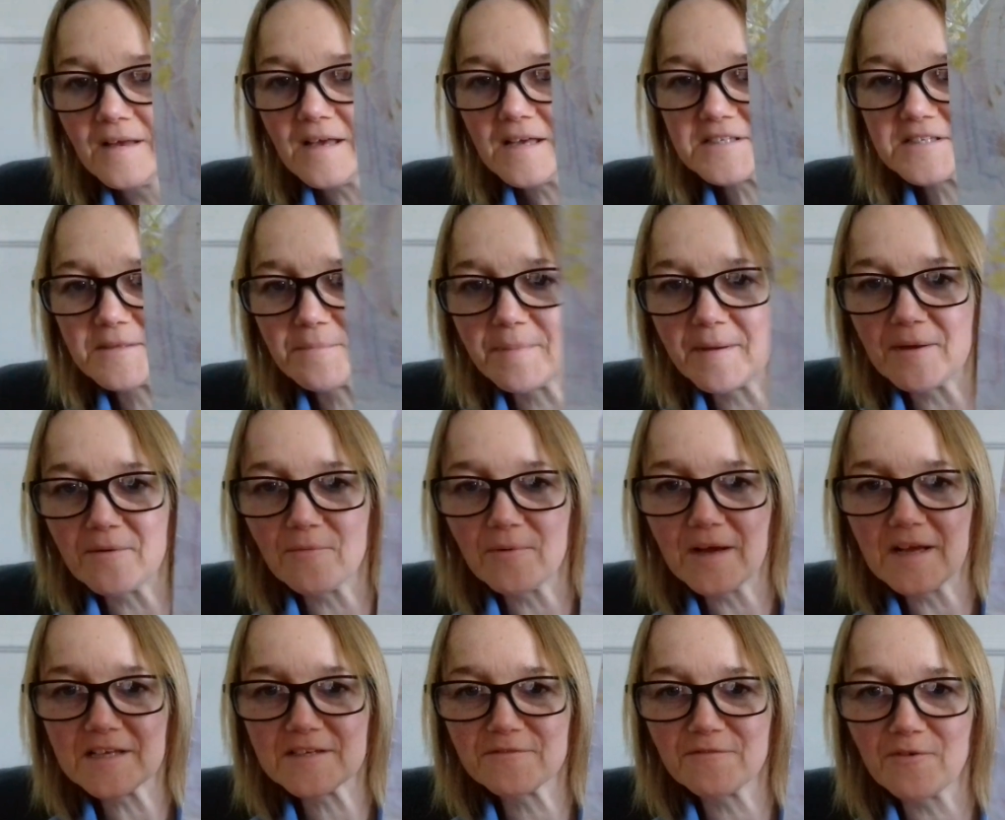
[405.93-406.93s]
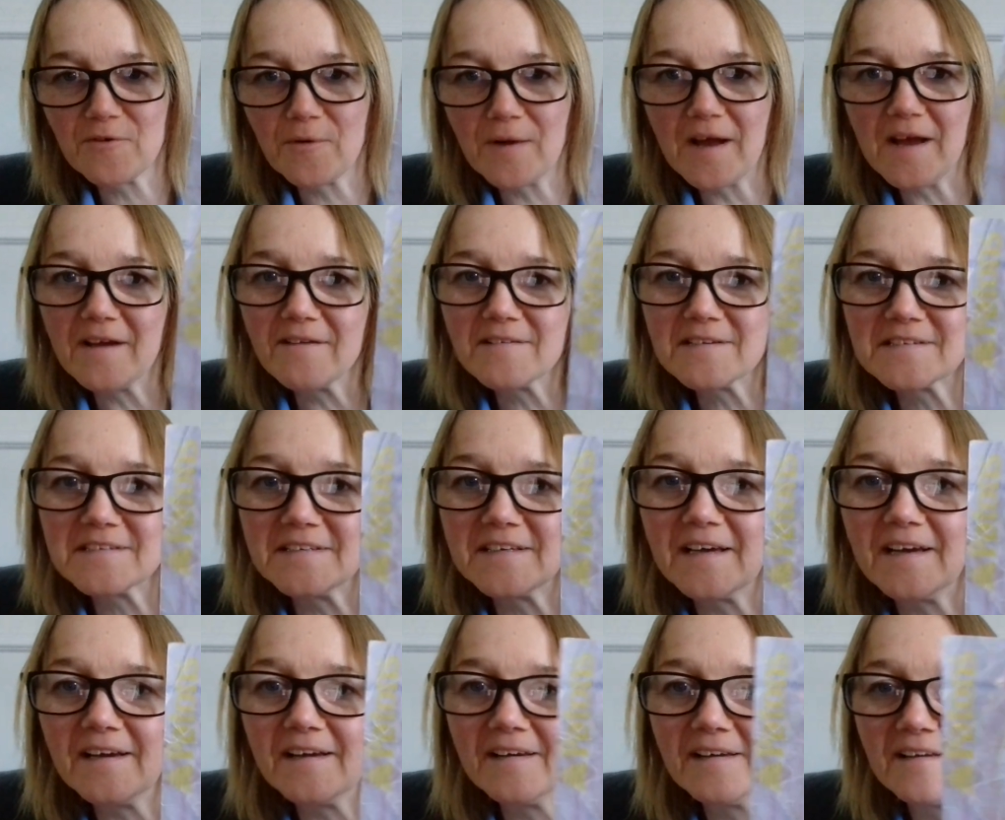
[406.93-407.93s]
It's a bit worse for wear, isn't
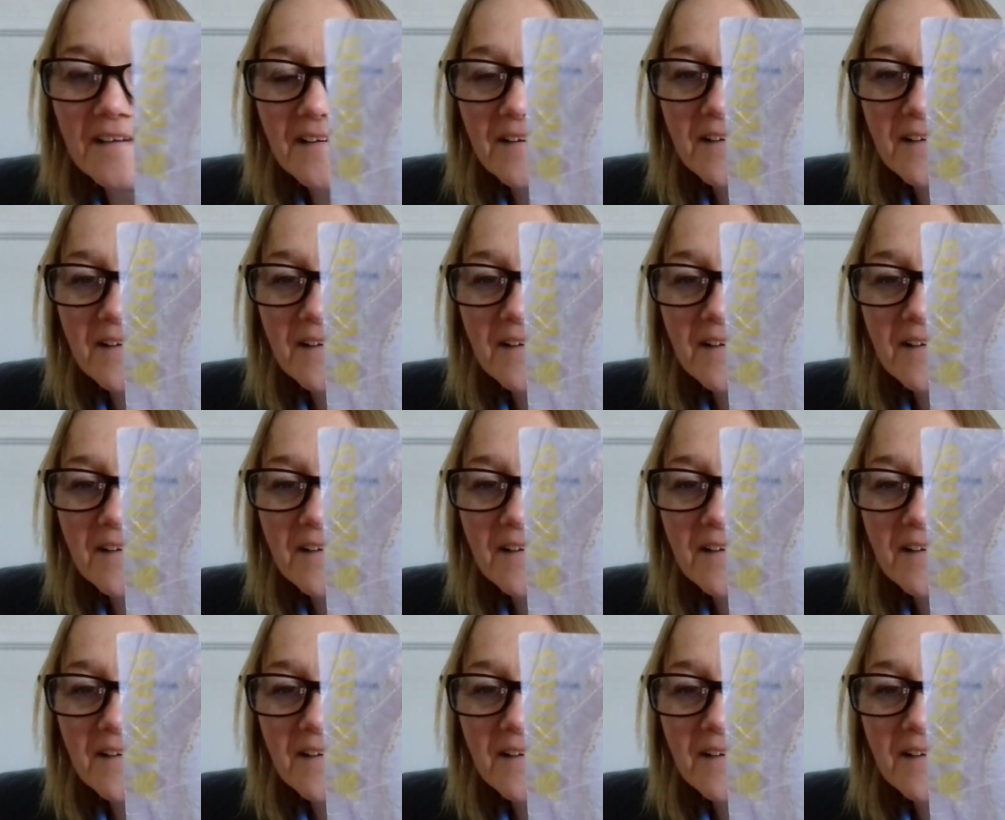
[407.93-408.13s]
it?